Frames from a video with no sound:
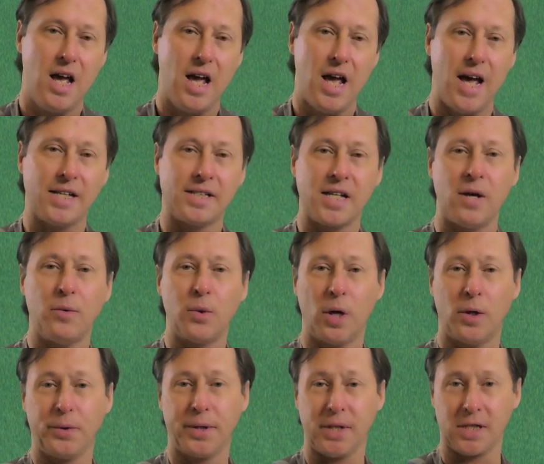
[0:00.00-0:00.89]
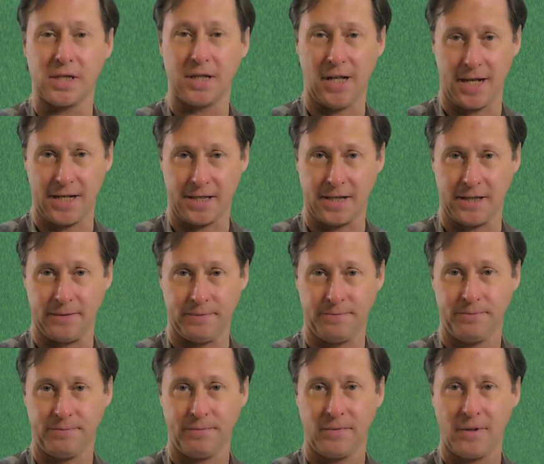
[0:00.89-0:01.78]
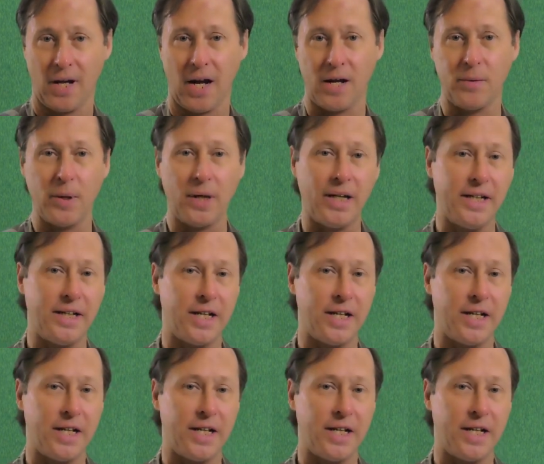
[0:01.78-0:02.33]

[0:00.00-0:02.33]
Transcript: As I wrote this lesson, I really